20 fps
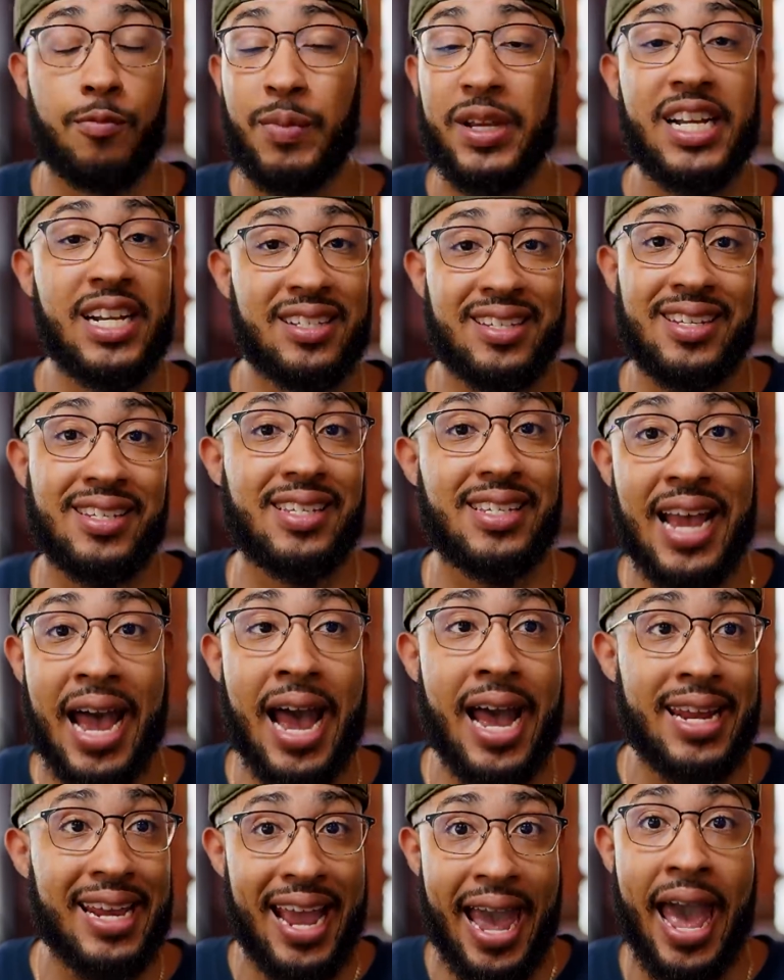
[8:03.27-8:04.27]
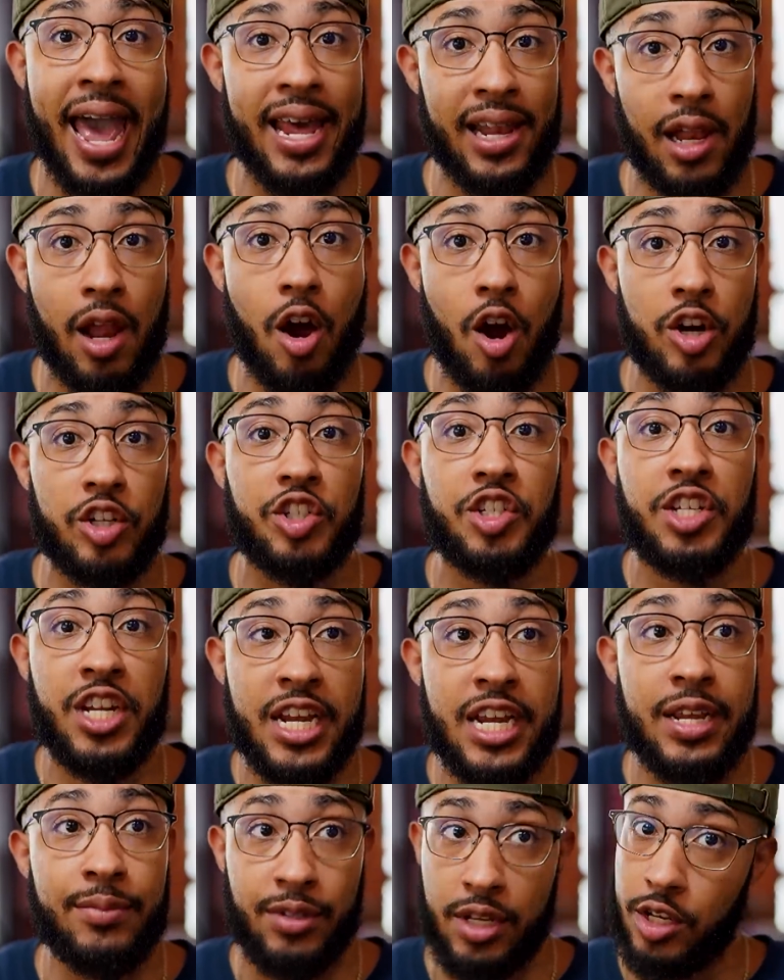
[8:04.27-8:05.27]
because society at large
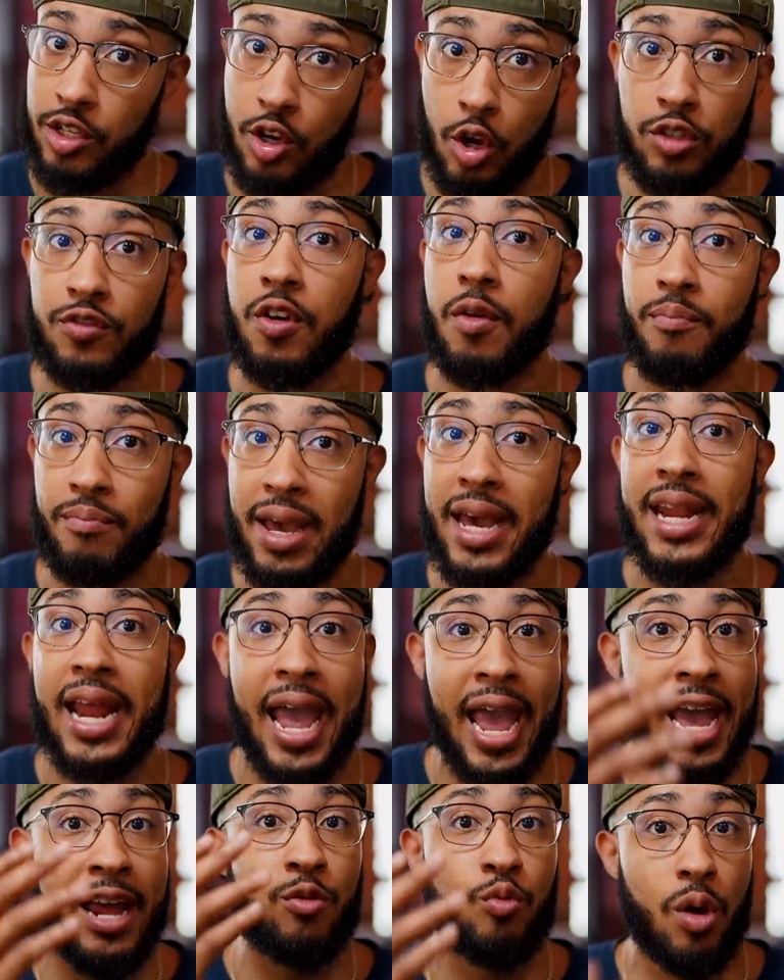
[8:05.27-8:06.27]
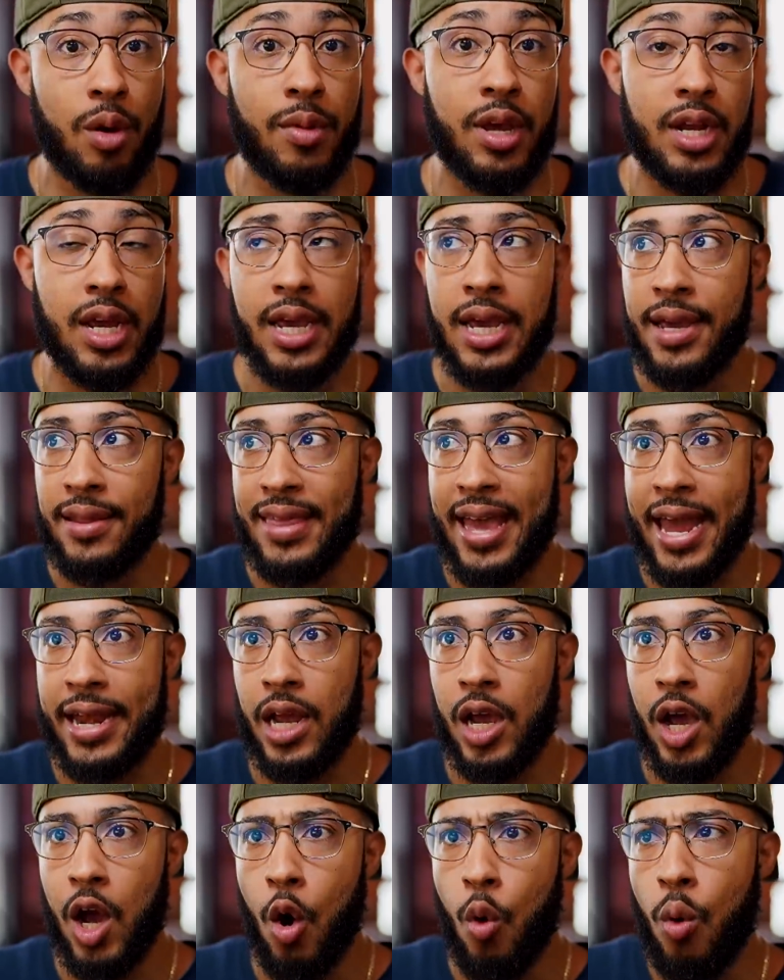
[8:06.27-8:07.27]
deems, and this goes for men and women, that,
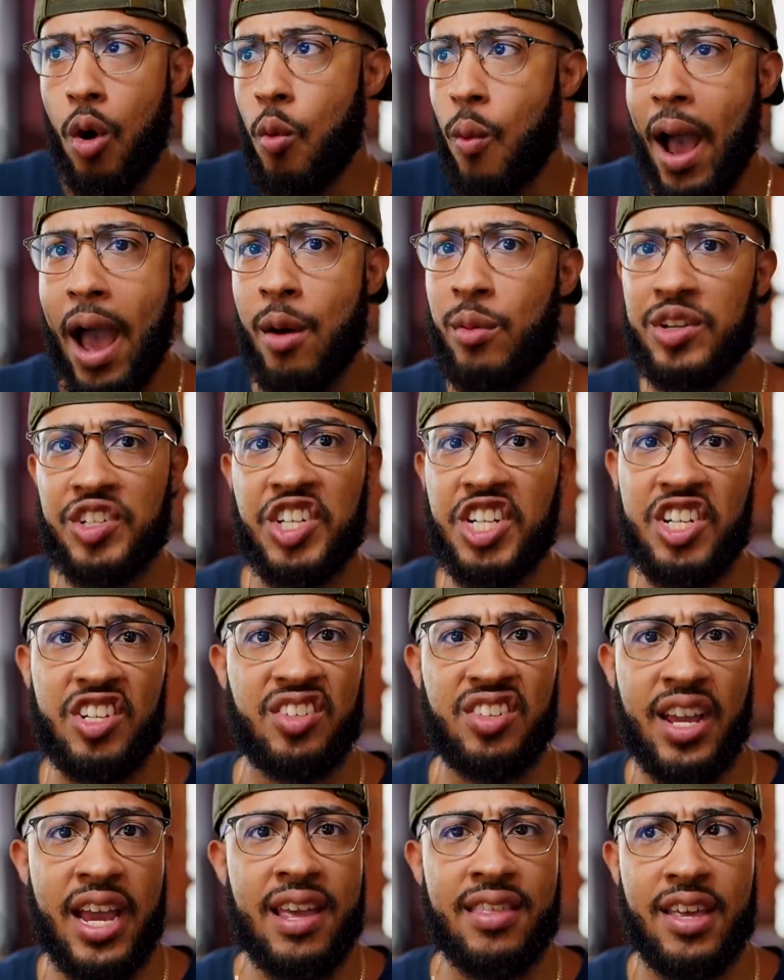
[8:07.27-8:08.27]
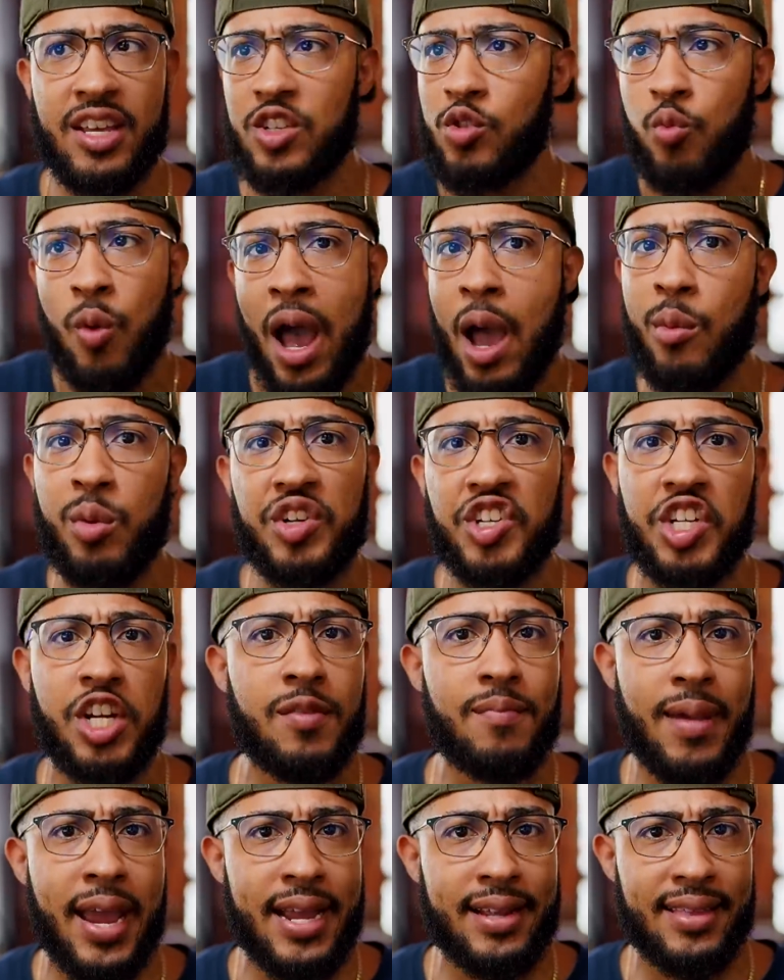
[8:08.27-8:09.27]
well, why would she say this? Why would she
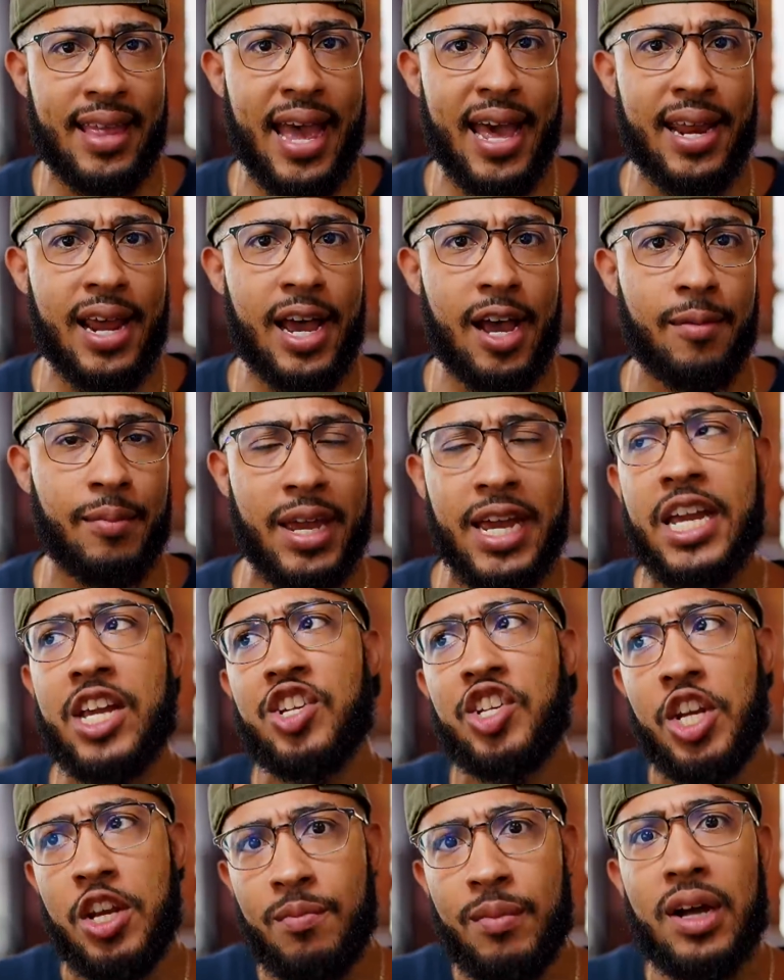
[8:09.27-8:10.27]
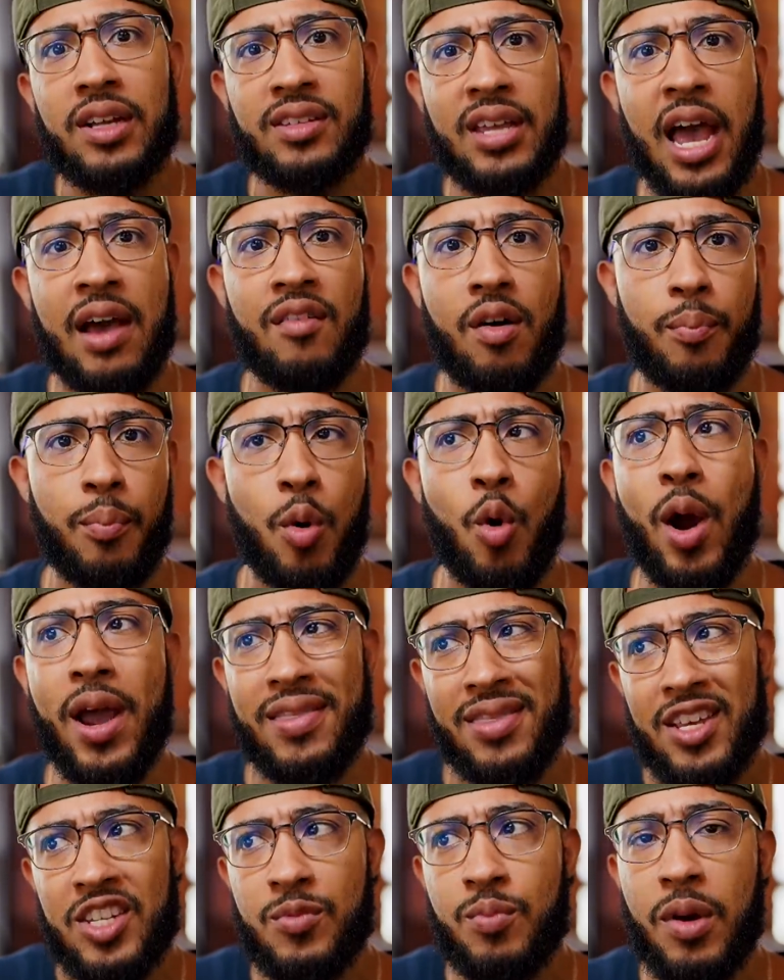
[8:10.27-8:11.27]
make that up? She must have a point.
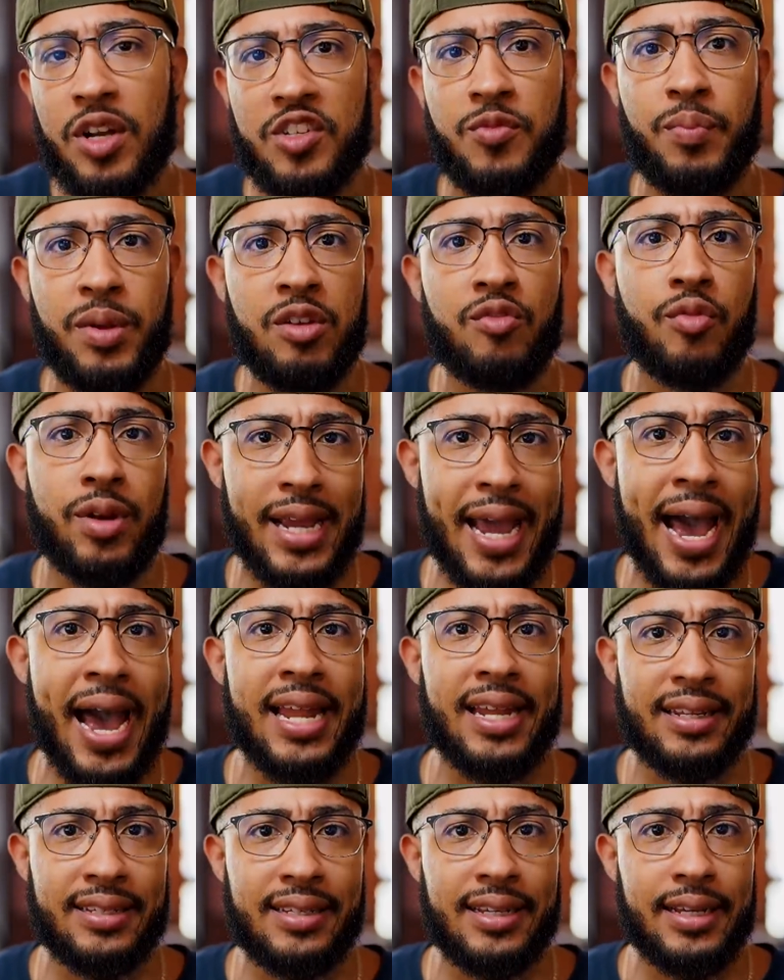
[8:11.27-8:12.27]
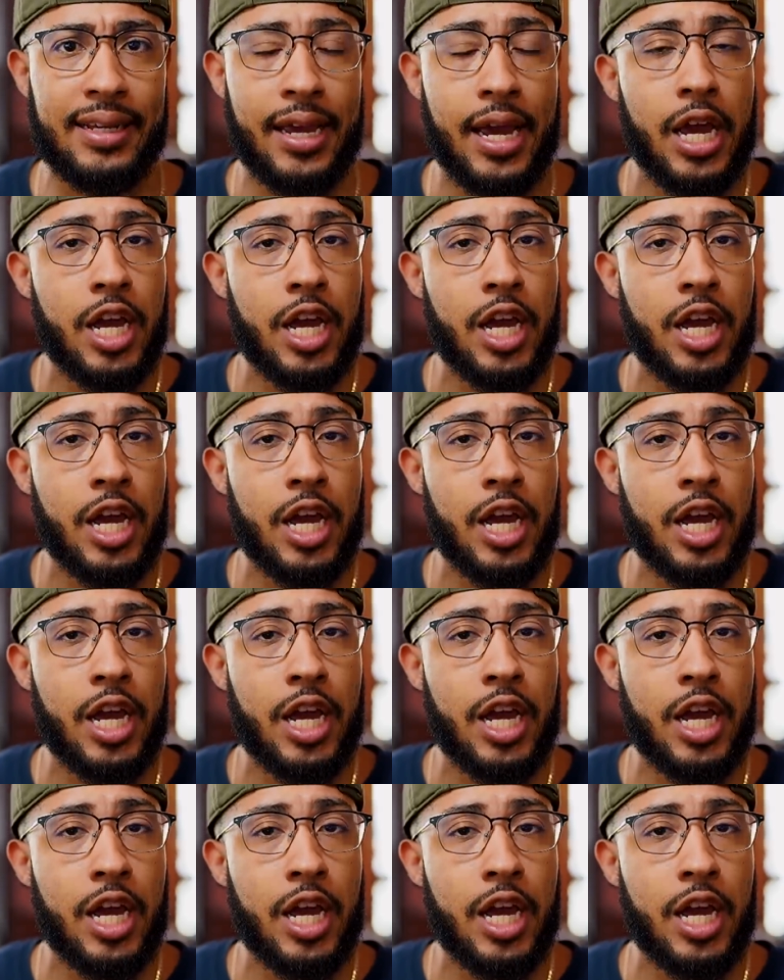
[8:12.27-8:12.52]
This must be reality reality.